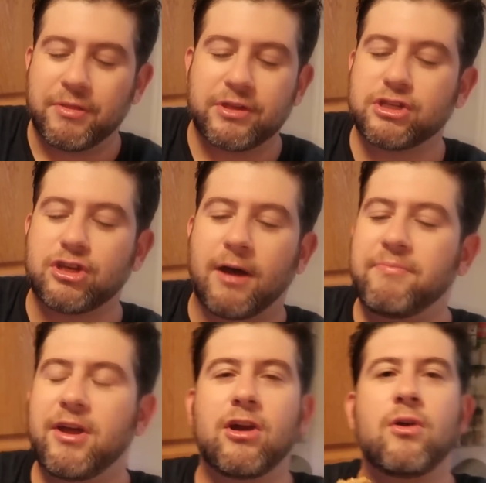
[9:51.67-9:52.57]
But this is
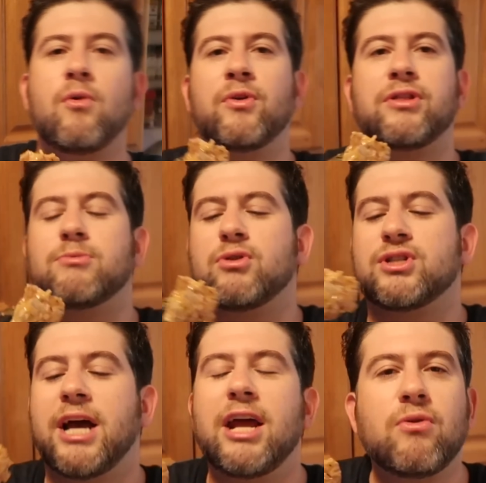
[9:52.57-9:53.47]
up there with the
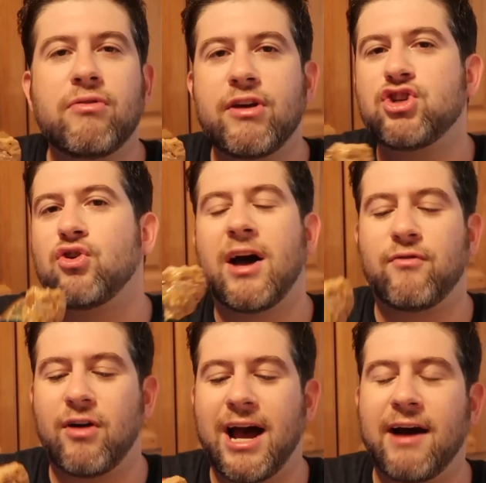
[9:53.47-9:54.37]
most tender things you'll
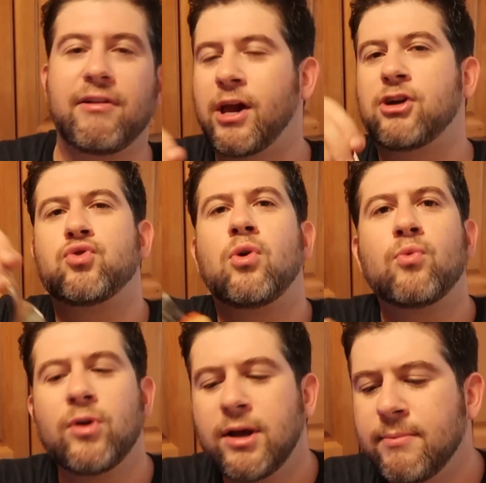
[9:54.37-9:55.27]
ever have, like
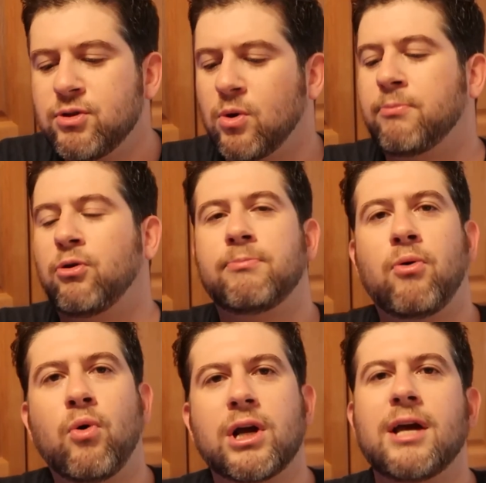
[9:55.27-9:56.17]
short ribs or pulled
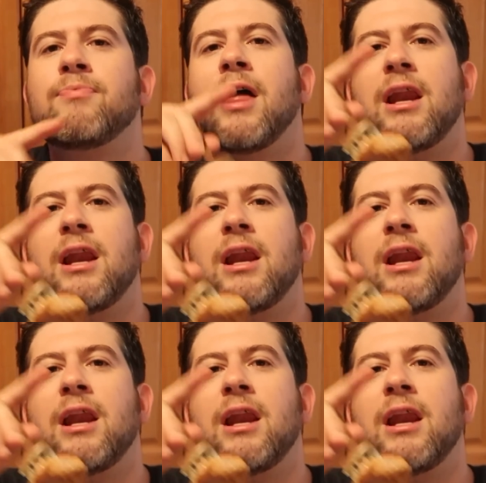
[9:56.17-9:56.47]
pork,